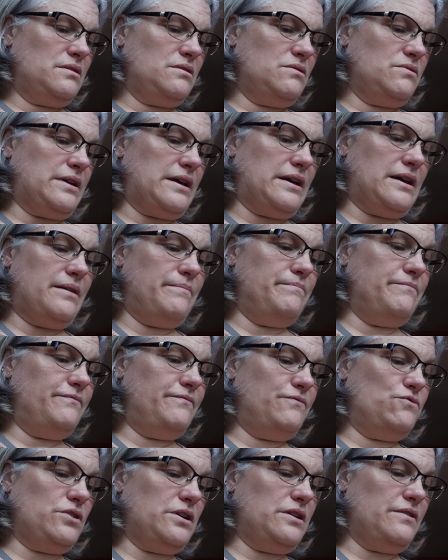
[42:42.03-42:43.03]
Okay, I'm
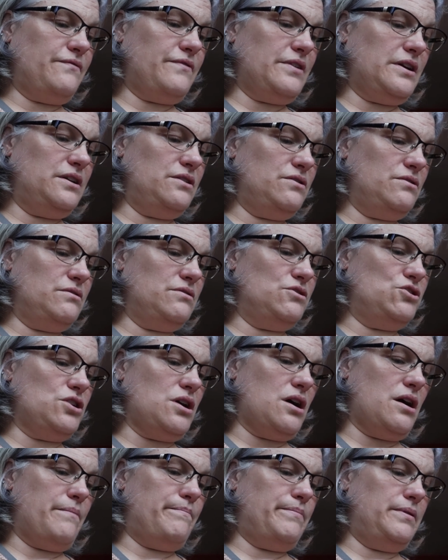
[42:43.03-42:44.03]
trying to find her
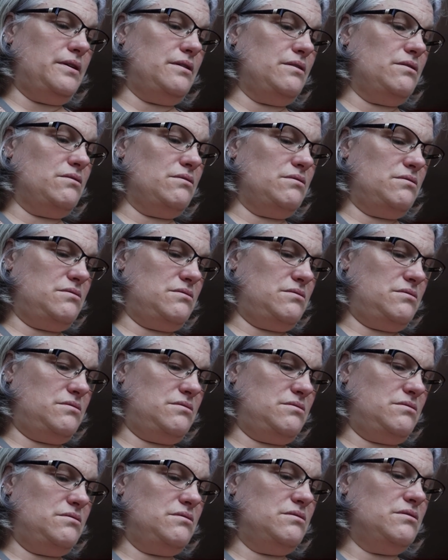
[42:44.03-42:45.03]
shop here.
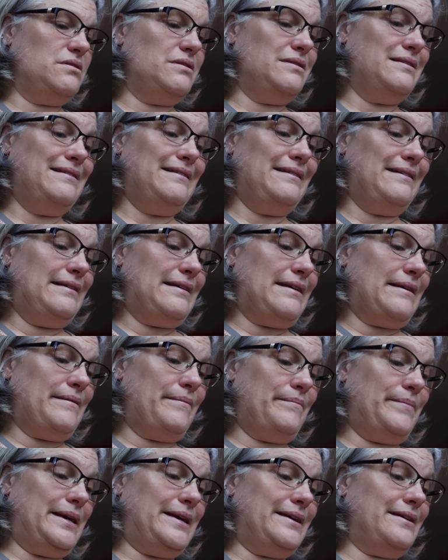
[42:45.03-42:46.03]

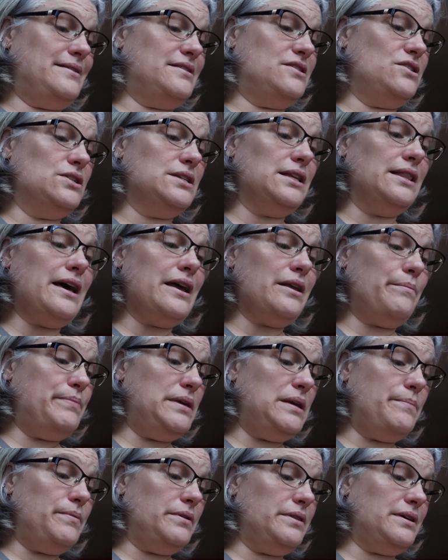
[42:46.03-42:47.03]
Because there's a lot of
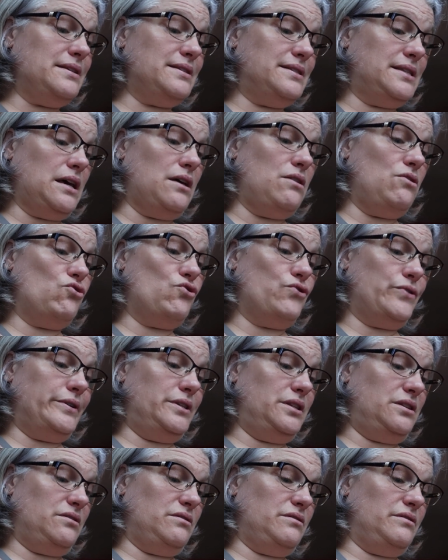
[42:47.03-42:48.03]
people that sell
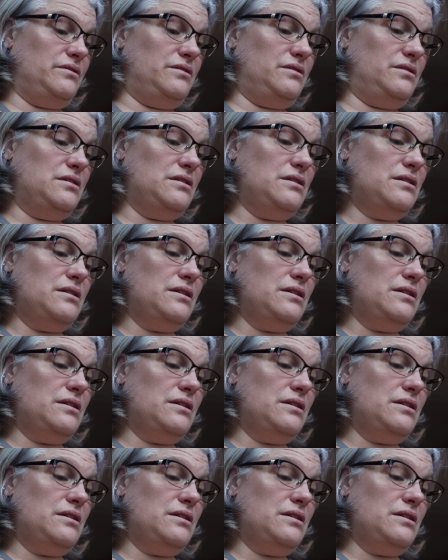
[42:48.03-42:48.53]
crystals.